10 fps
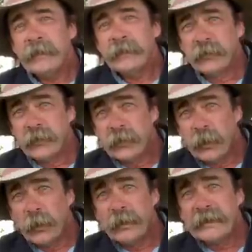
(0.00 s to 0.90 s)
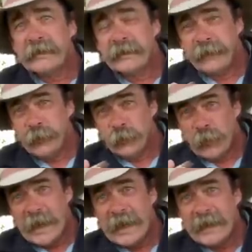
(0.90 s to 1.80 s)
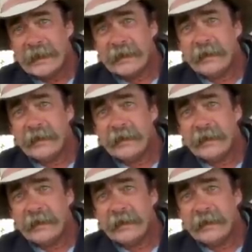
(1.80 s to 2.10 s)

So the glory is if you ride it.